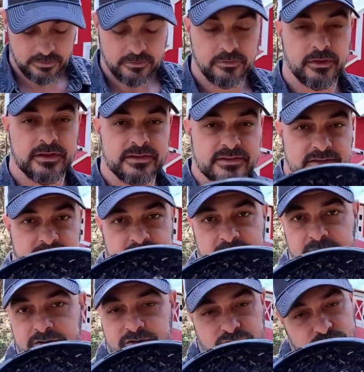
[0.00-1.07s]
This
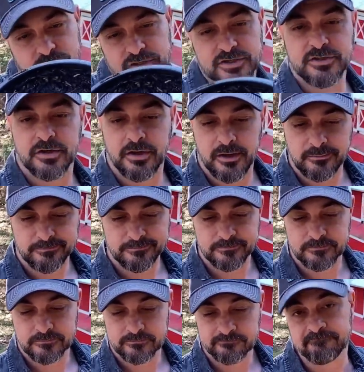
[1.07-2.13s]
is just
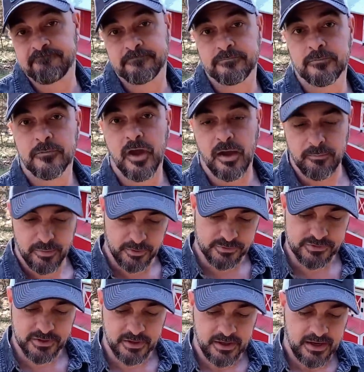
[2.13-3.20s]

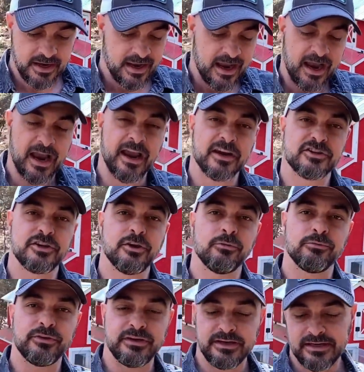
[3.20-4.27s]
compost. I actually
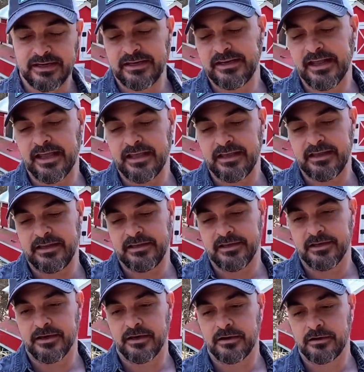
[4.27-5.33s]
don't need
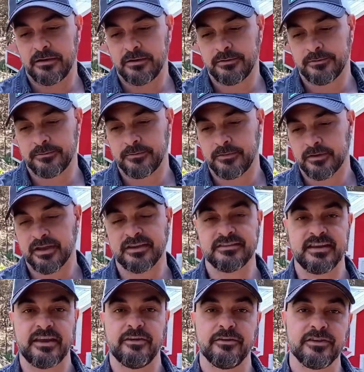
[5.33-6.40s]
a
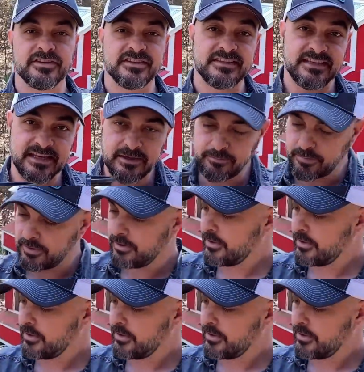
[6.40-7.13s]
container this deep.